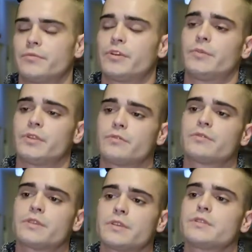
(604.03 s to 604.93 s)
pre-med
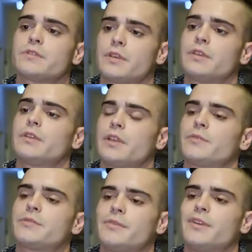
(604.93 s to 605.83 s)
courses and it
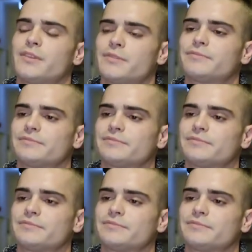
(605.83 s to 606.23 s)
helps me a lot.